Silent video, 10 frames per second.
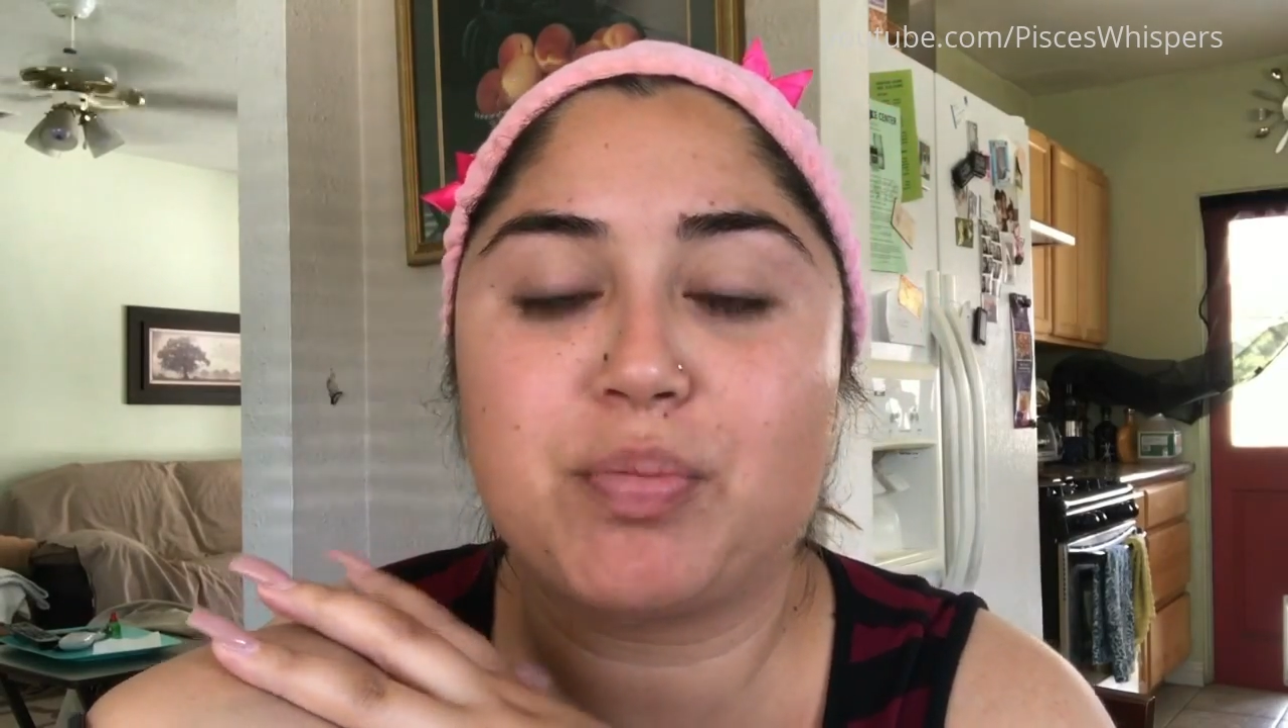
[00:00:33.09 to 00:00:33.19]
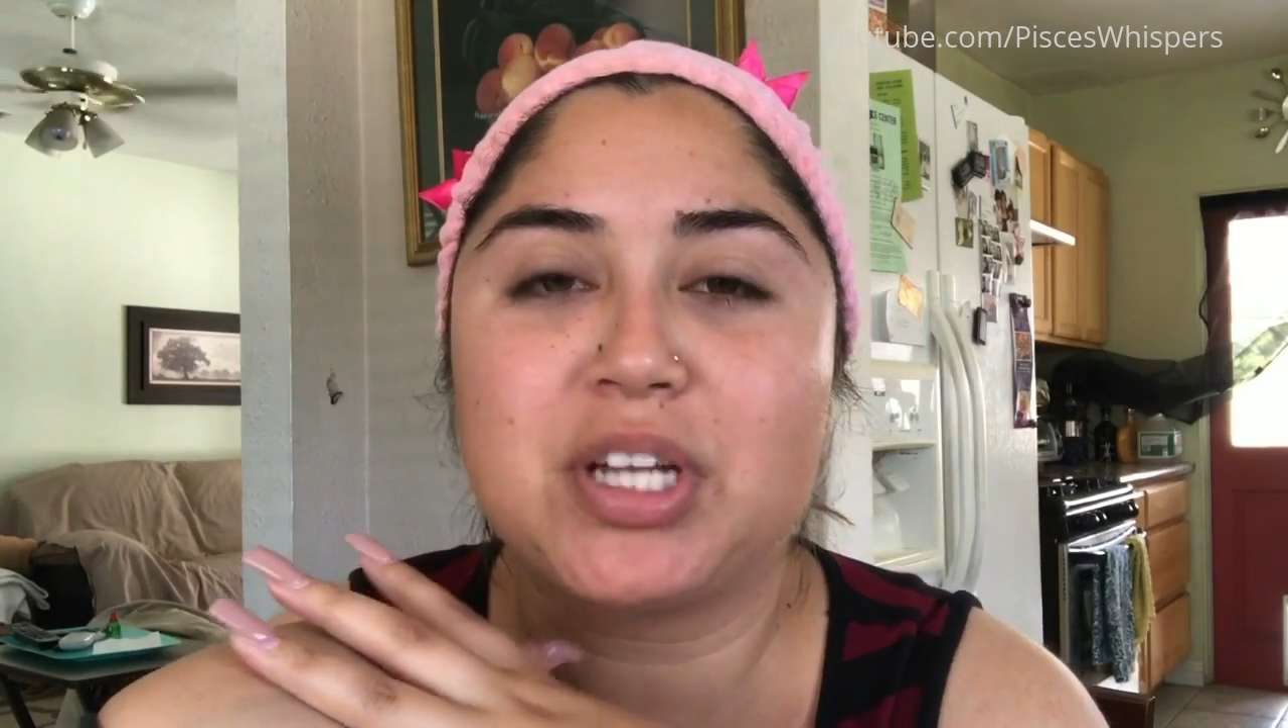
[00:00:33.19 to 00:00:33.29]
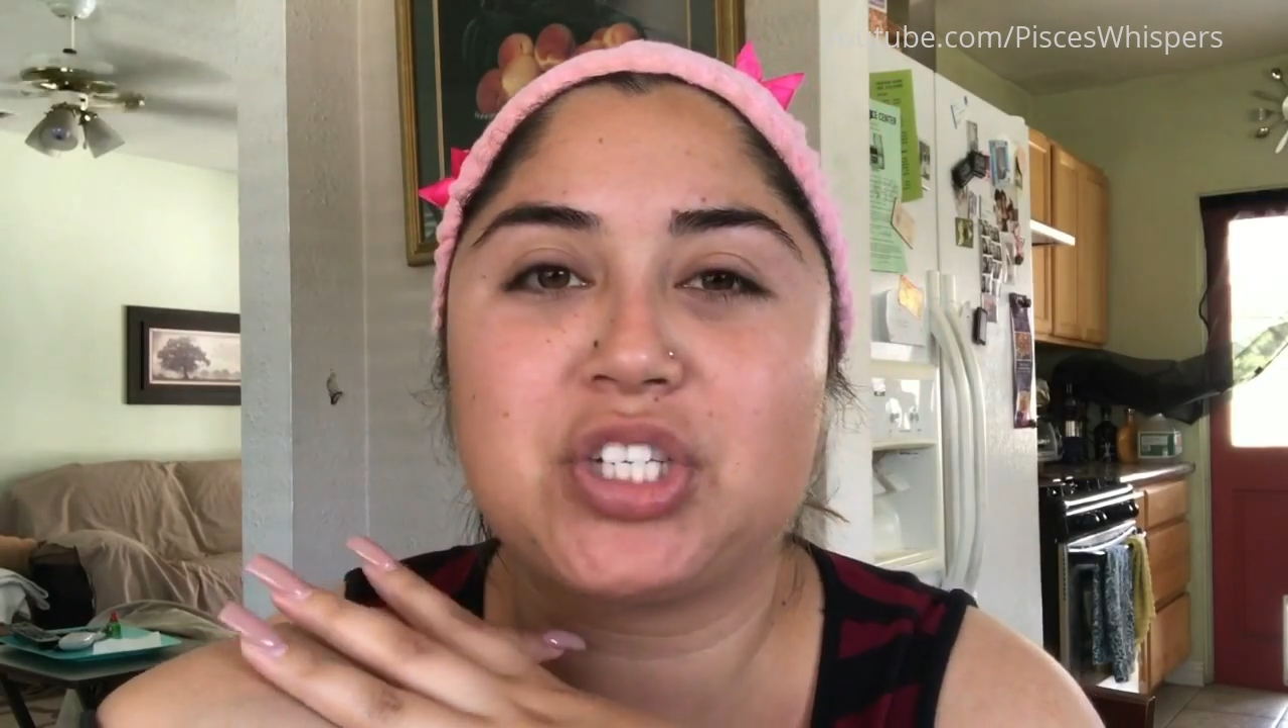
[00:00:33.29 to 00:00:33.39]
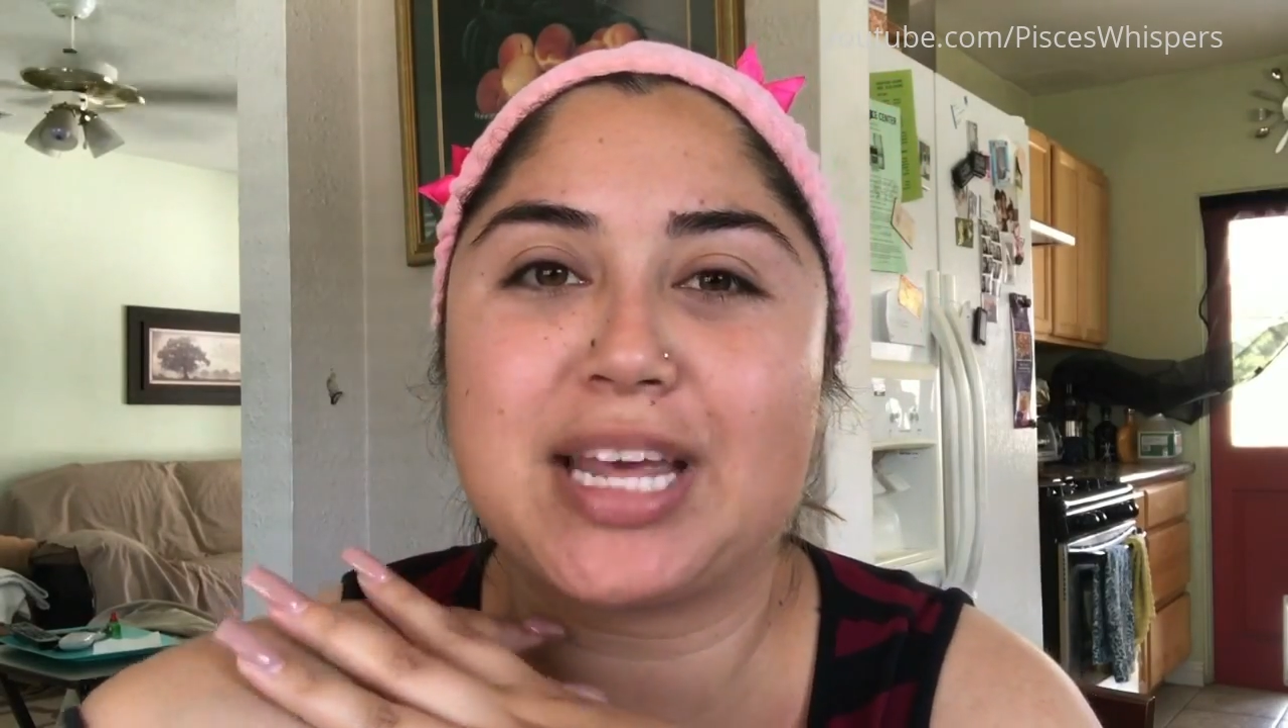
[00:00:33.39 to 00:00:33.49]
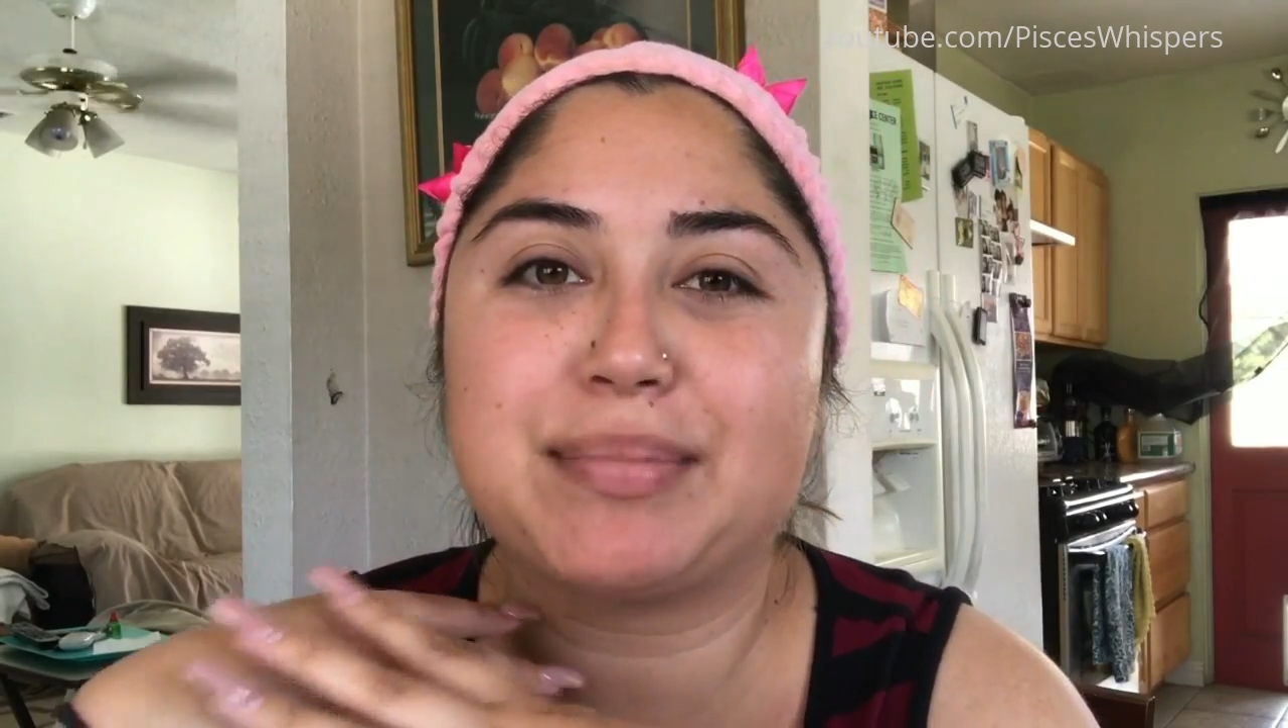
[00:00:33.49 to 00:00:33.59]

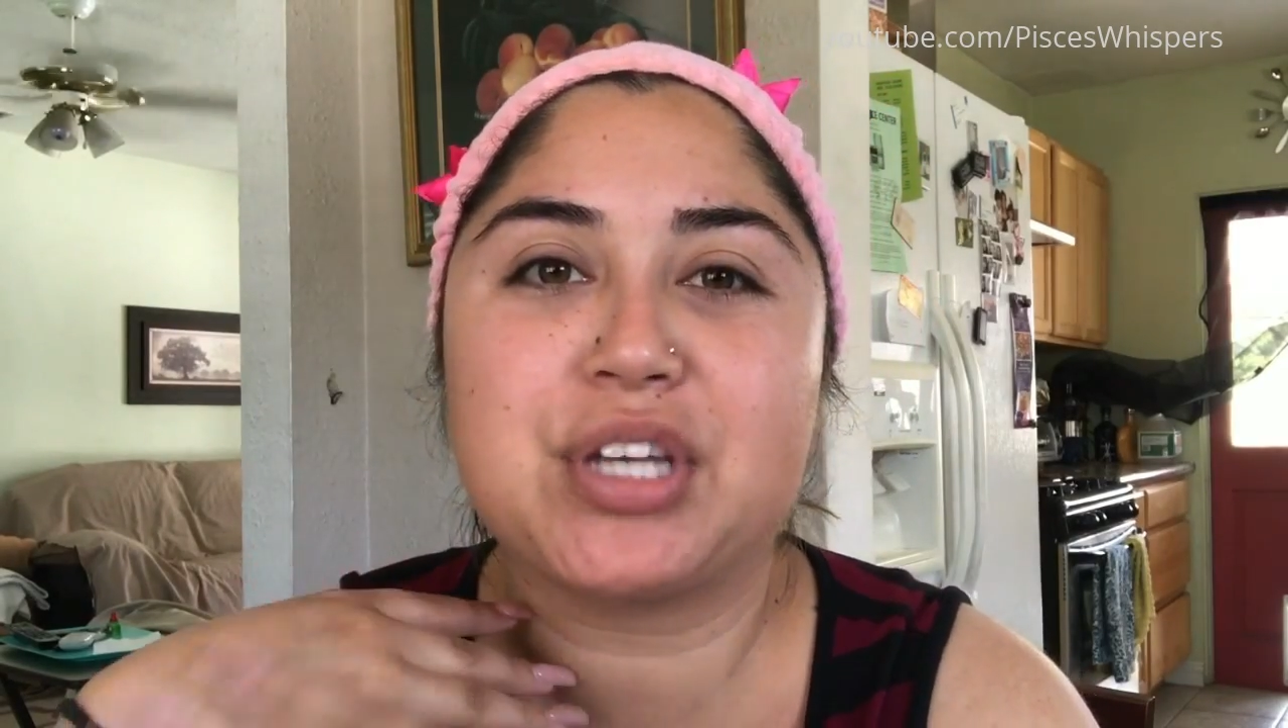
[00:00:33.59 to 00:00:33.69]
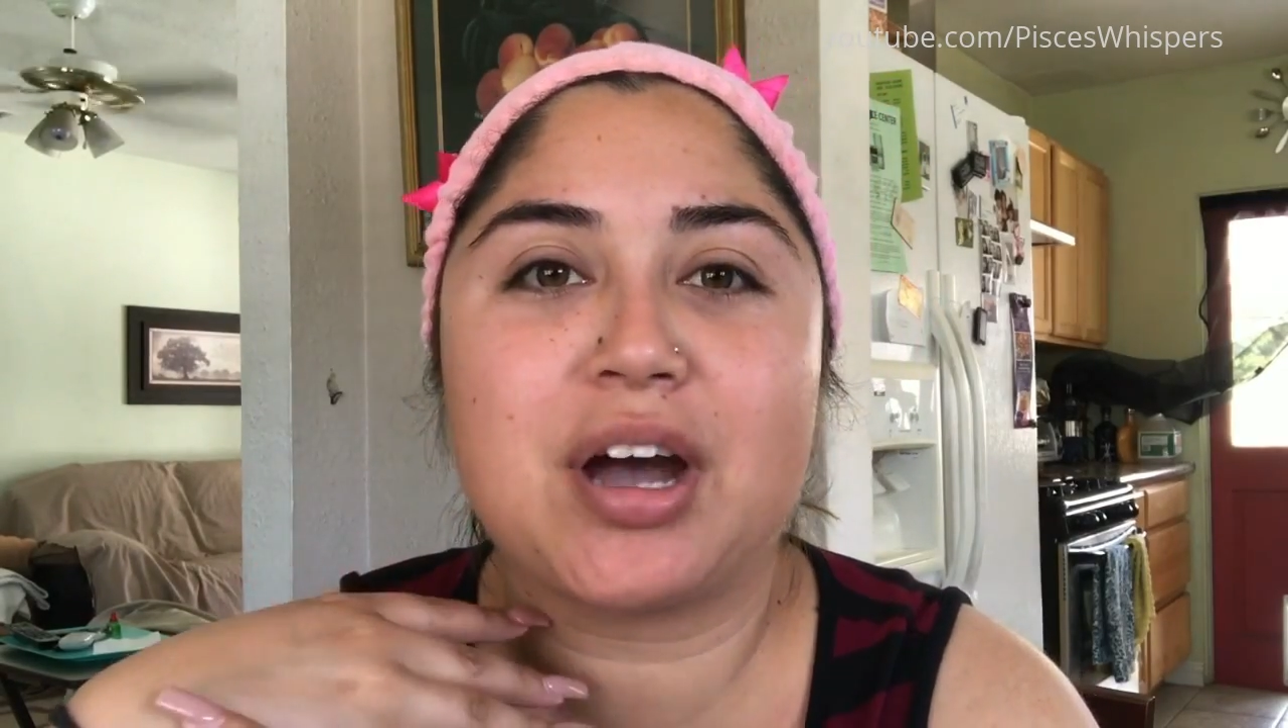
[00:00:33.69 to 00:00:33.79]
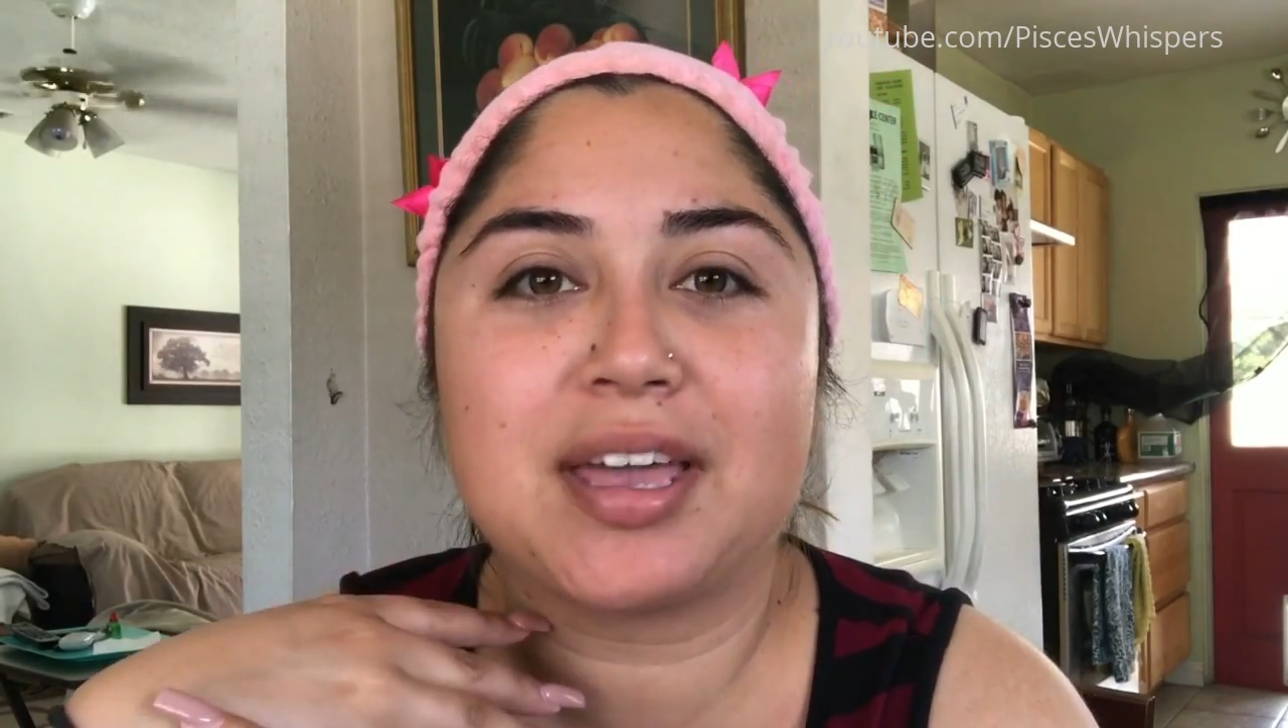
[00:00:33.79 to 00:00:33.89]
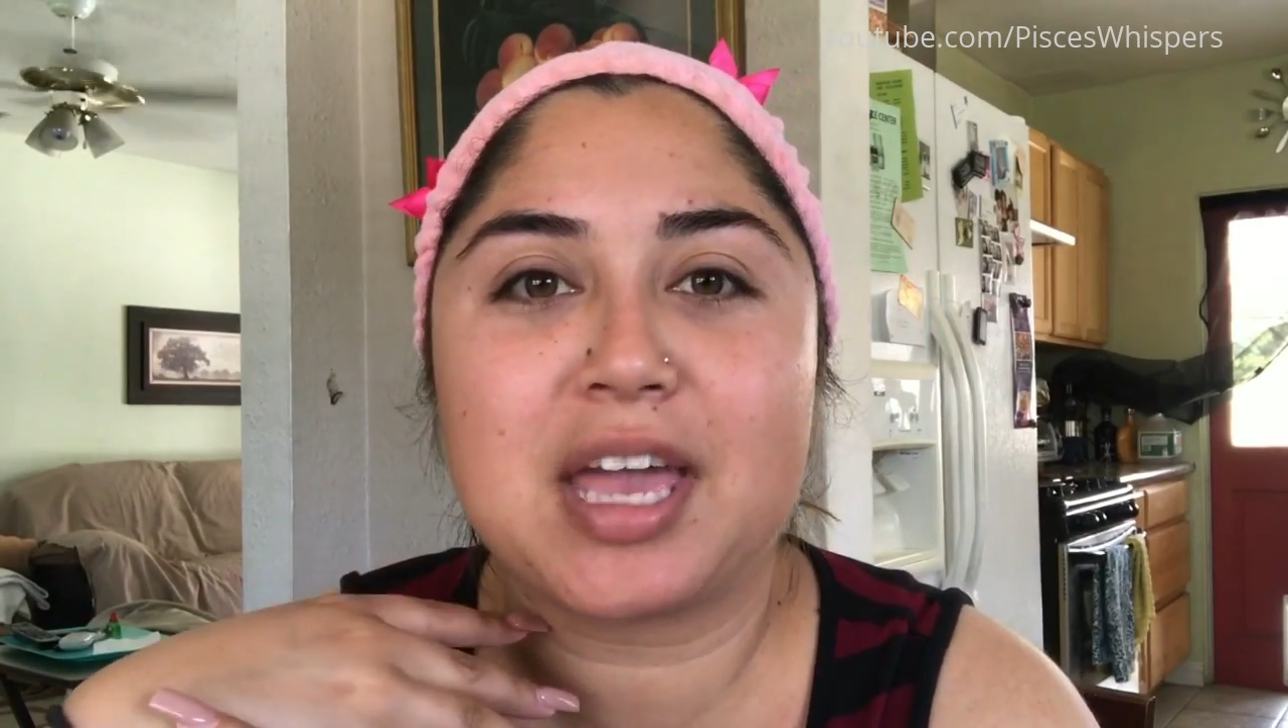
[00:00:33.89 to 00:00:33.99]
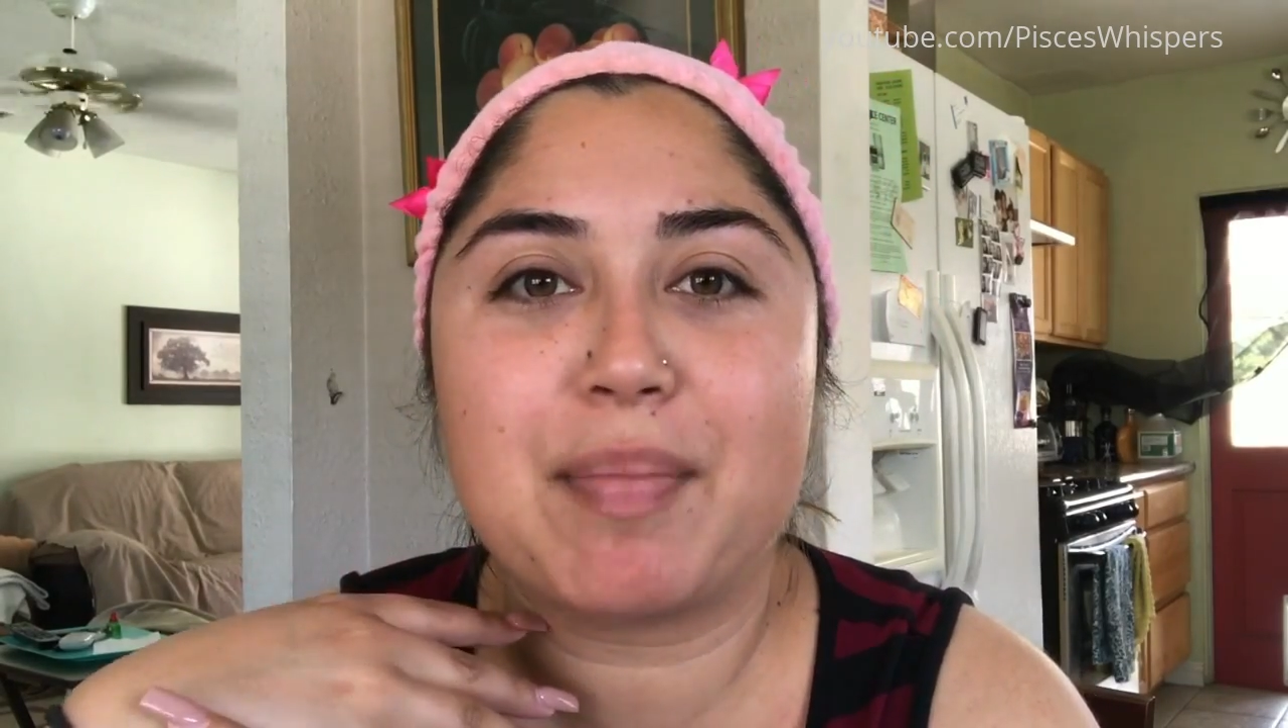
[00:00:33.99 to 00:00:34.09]
will
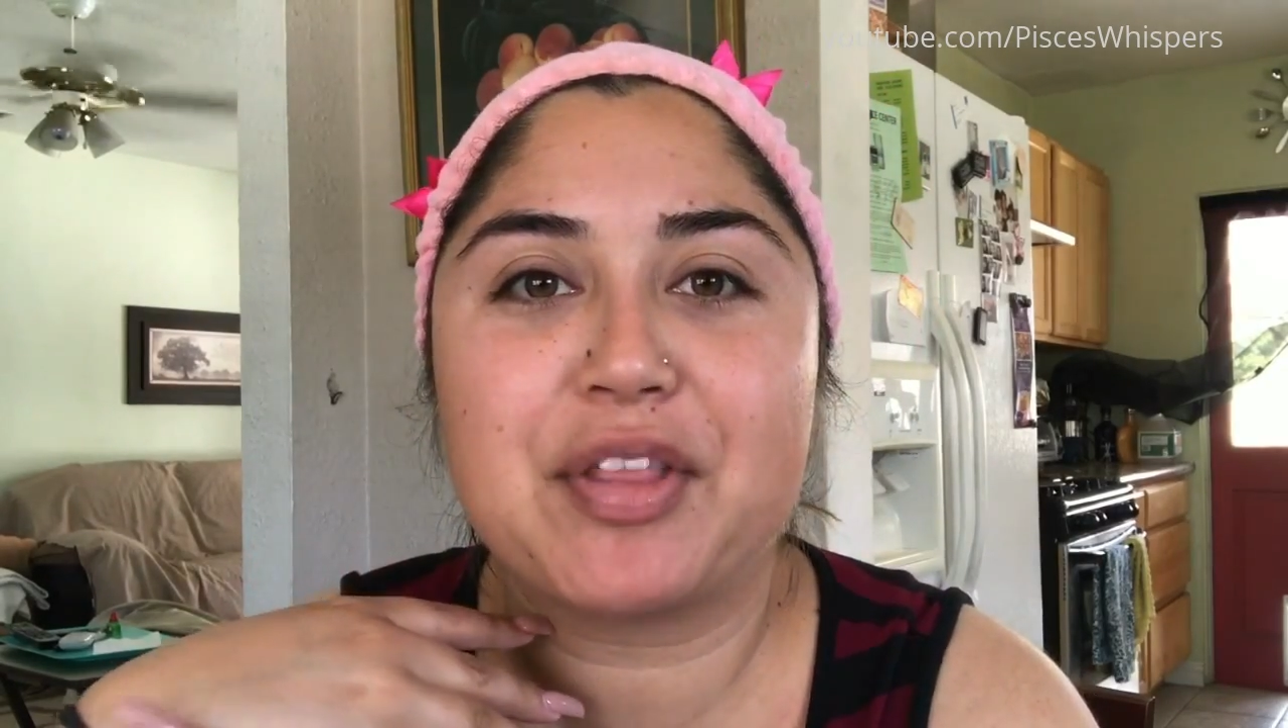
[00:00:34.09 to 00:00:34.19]
attempt